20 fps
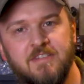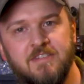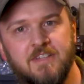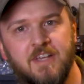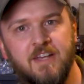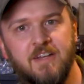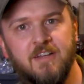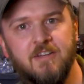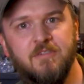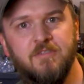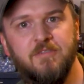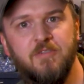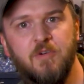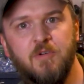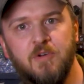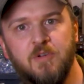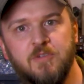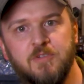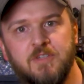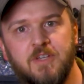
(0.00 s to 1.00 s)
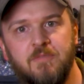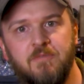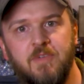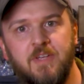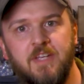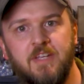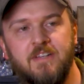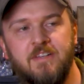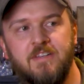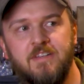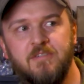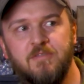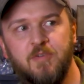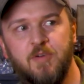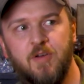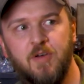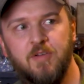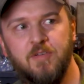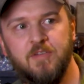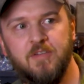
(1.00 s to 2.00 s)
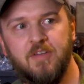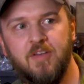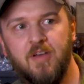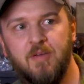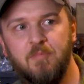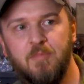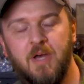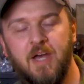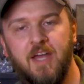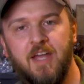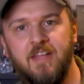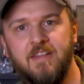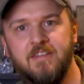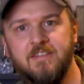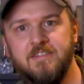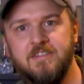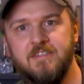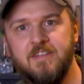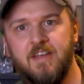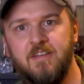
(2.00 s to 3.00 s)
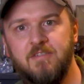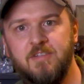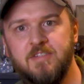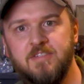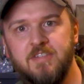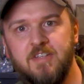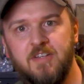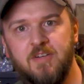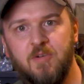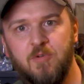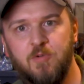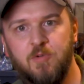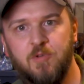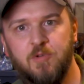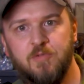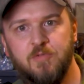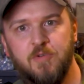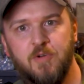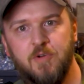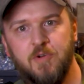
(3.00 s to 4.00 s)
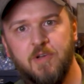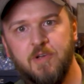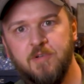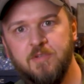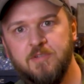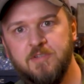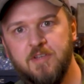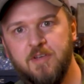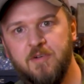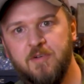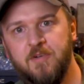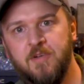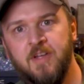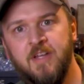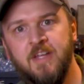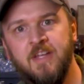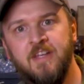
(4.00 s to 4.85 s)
kind of photos can be difficult to come by, and this is obviously an older photo, so